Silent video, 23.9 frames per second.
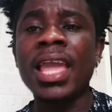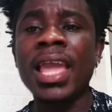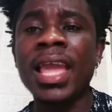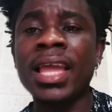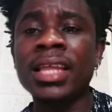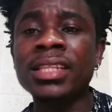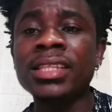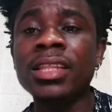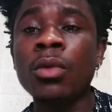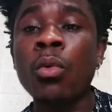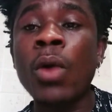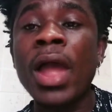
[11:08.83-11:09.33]

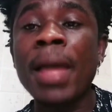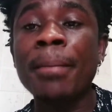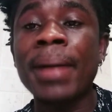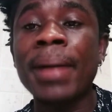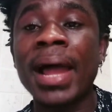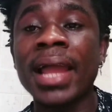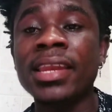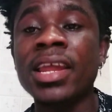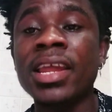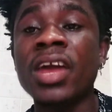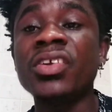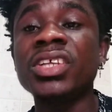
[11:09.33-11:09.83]
And
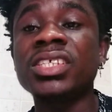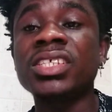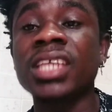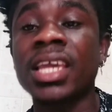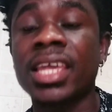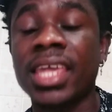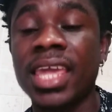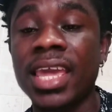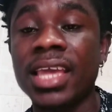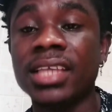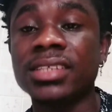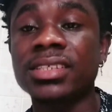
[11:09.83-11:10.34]
whereby there is
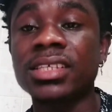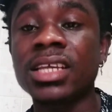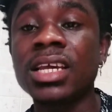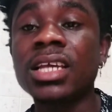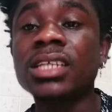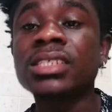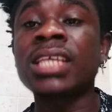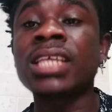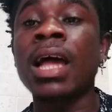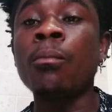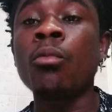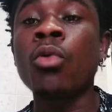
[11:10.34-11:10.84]
a case,
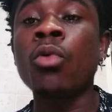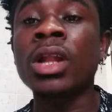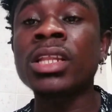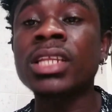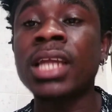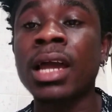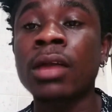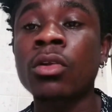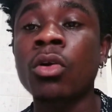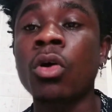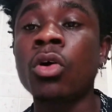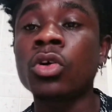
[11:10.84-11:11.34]
someone
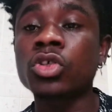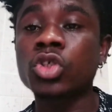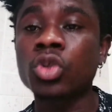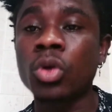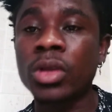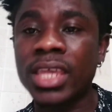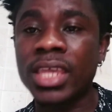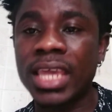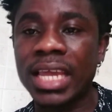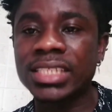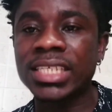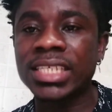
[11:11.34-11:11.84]
can
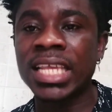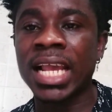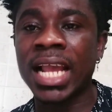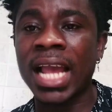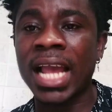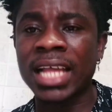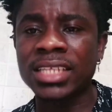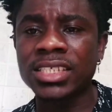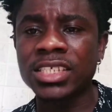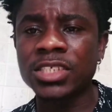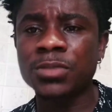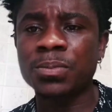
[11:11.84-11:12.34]
also get a
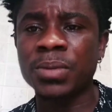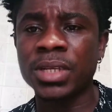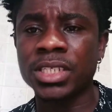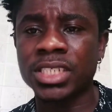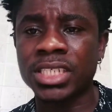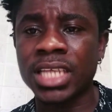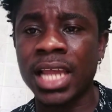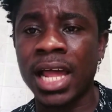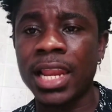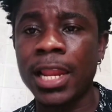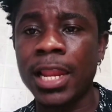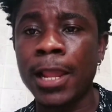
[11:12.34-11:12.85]
casi
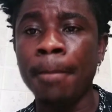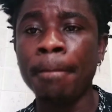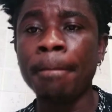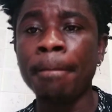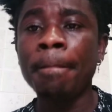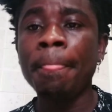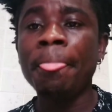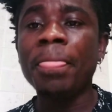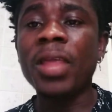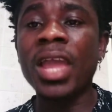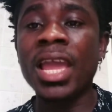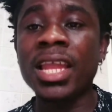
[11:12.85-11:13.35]
speciale,
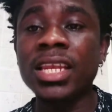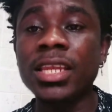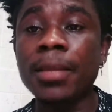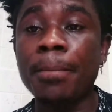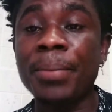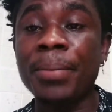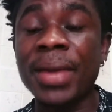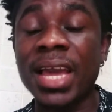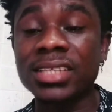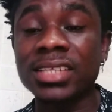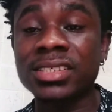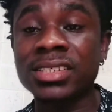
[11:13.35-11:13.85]
and the
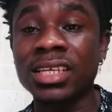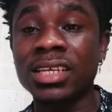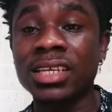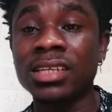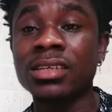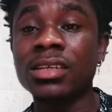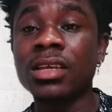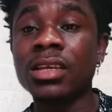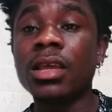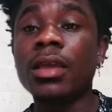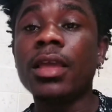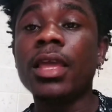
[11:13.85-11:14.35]
person,